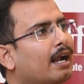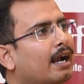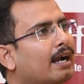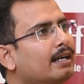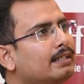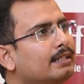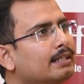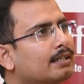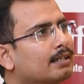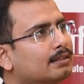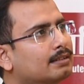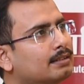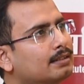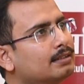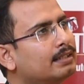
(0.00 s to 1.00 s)
And the
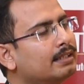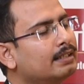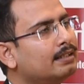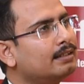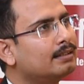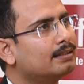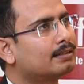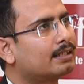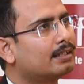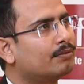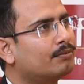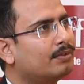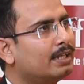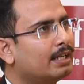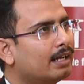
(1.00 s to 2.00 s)
other thing that
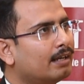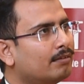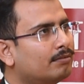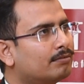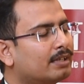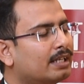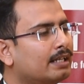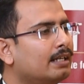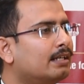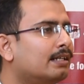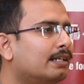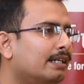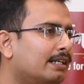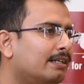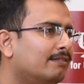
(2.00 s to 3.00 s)
we have very
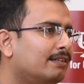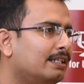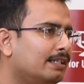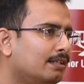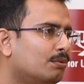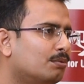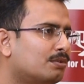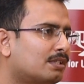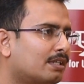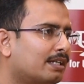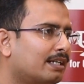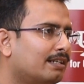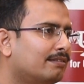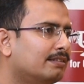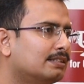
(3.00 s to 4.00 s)
creatively used
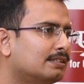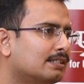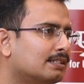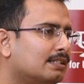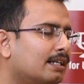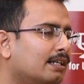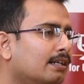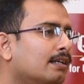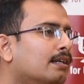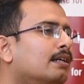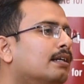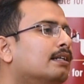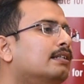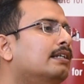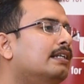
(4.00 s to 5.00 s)
railways is that
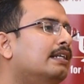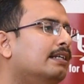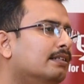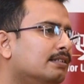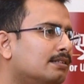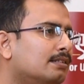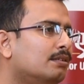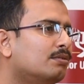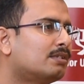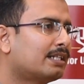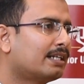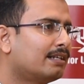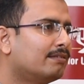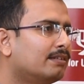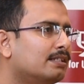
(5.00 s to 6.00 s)
the leaders used
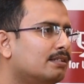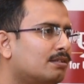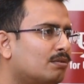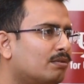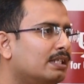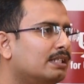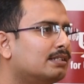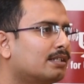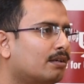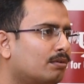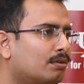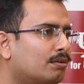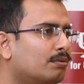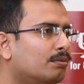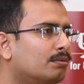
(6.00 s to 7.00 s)
railways to reach
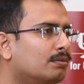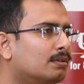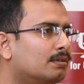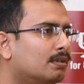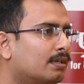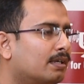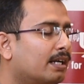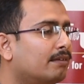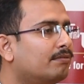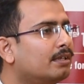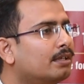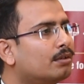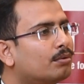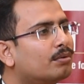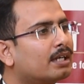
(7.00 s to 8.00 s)
out to
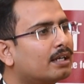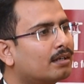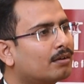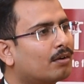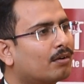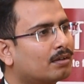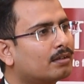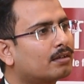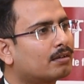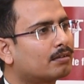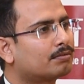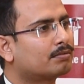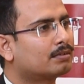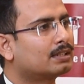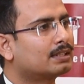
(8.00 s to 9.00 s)
every nook and corner of
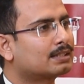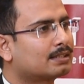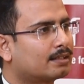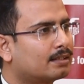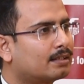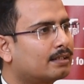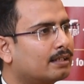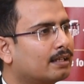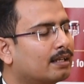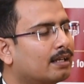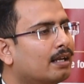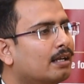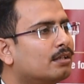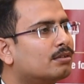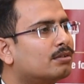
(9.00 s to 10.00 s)
this country.
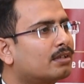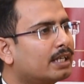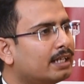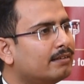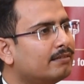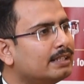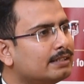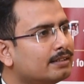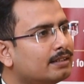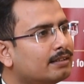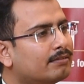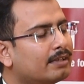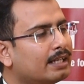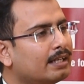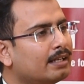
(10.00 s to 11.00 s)
So railways in a
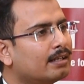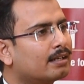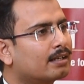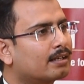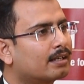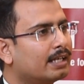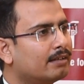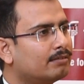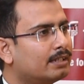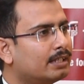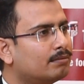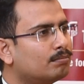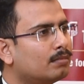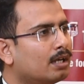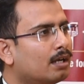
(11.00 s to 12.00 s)
way gave
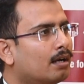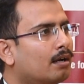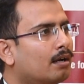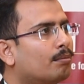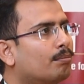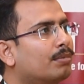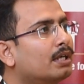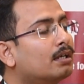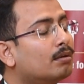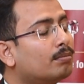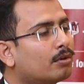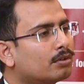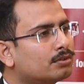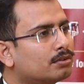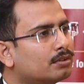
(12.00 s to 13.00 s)
them big
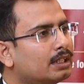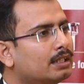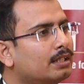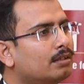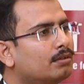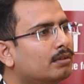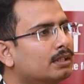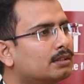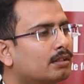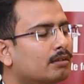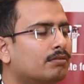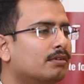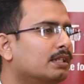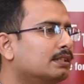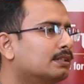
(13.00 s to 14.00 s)
opportunity to reach out.
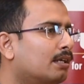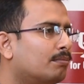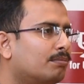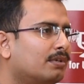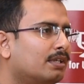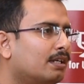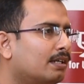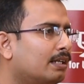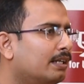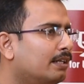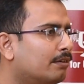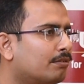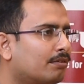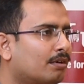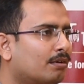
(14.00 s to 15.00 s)
For example, a
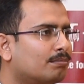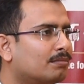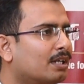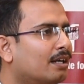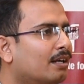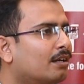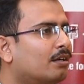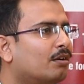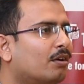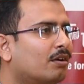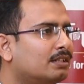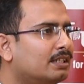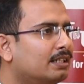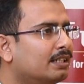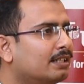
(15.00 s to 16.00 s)
leader from
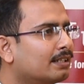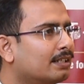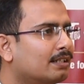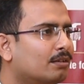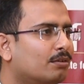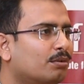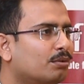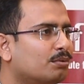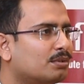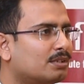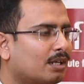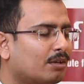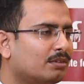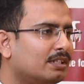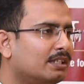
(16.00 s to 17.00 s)
North India can go to
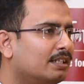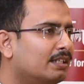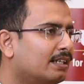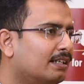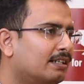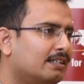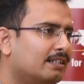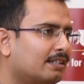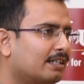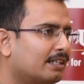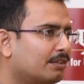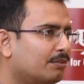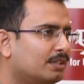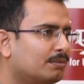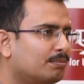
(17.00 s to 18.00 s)
South India and
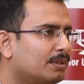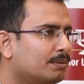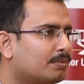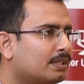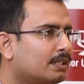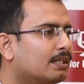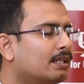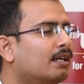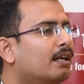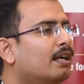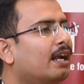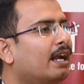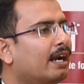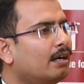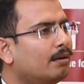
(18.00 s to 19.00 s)
interact with people.
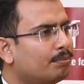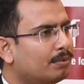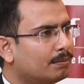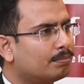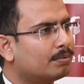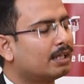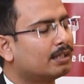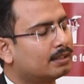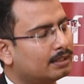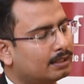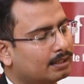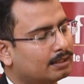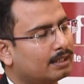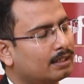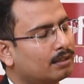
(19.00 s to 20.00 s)
And
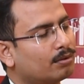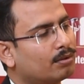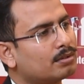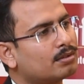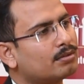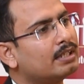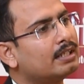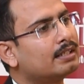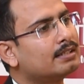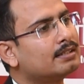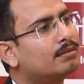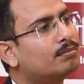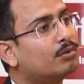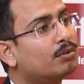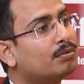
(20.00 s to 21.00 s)
that also increased
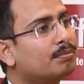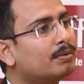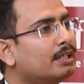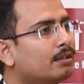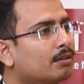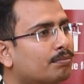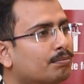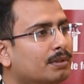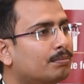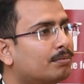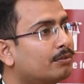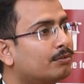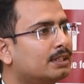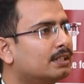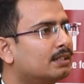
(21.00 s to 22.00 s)
the movement of
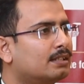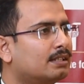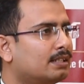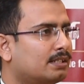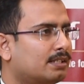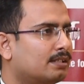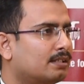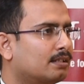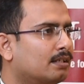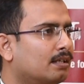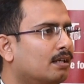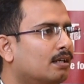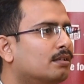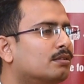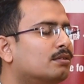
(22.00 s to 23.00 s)
people within the nation.
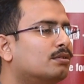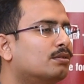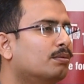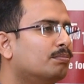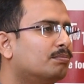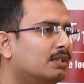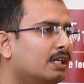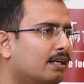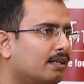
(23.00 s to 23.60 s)
So